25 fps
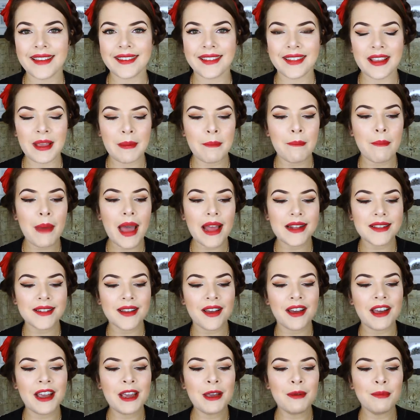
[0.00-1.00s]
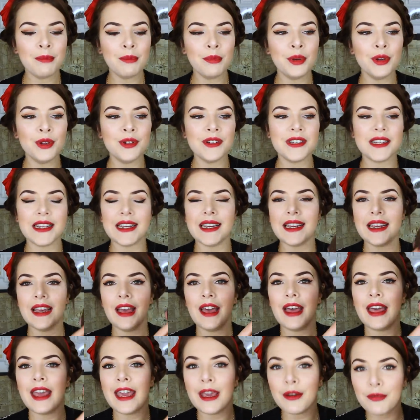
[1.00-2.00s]
is the Mad Eye
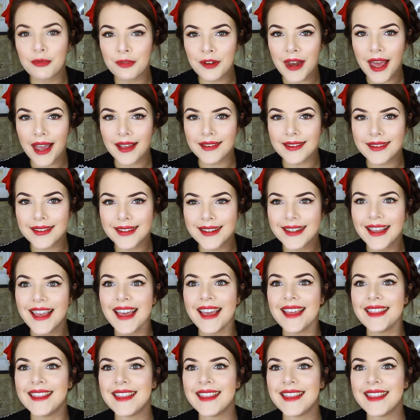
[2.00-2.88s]
Moody hip flask.